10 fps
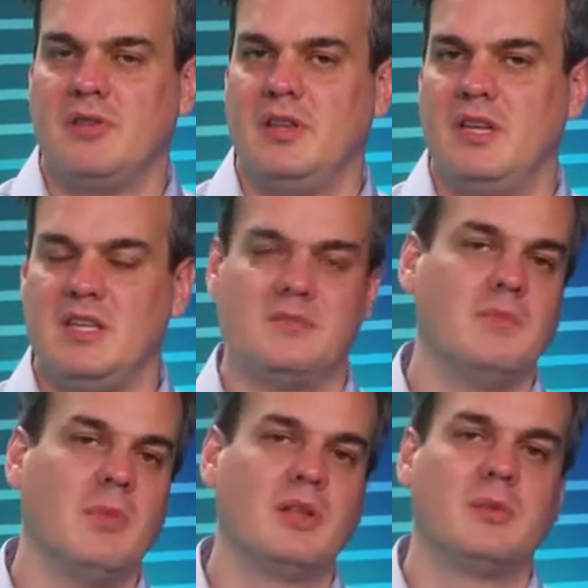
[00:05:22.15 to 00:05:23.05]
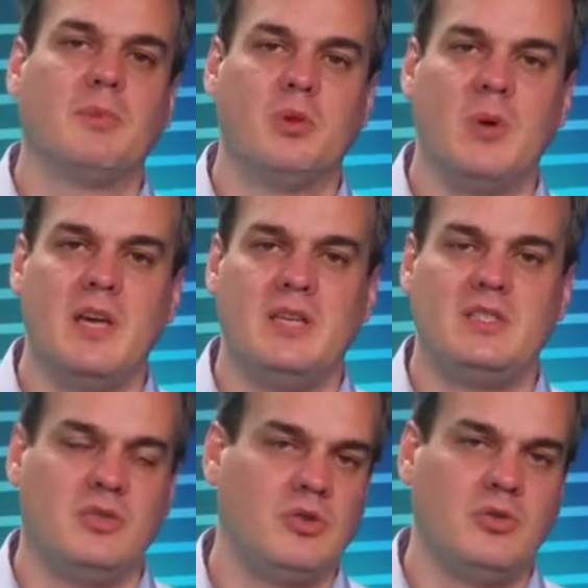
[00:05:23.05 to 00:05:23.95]
and there's multiple
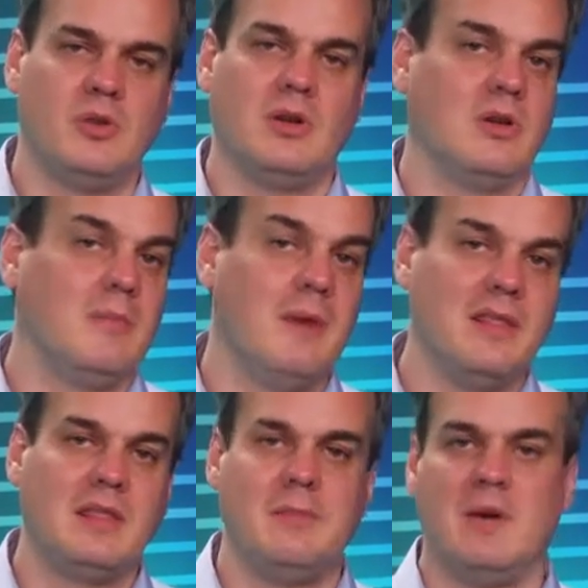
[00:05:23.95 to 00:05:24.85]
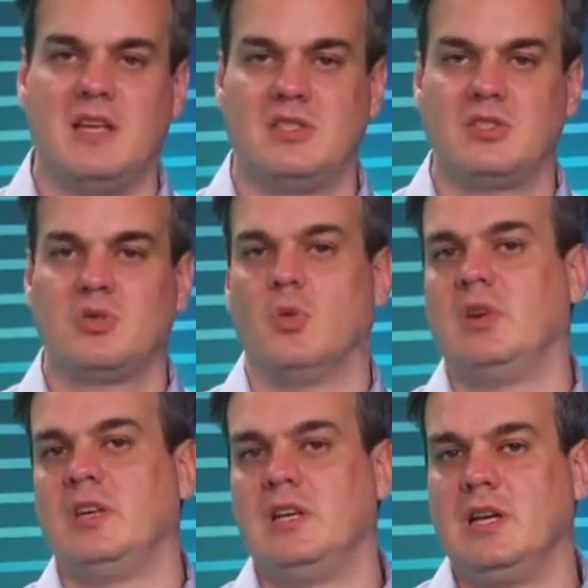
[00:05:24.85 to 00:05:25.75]
ways, you can do it on a monthly basis or on
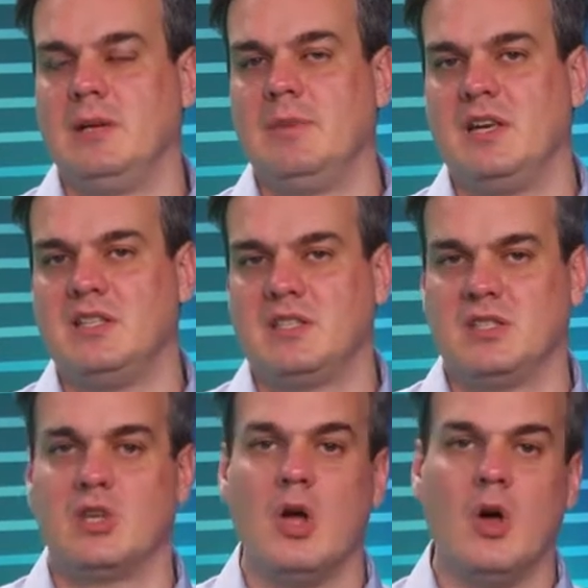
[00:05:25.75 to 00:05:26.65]
a yearly basis,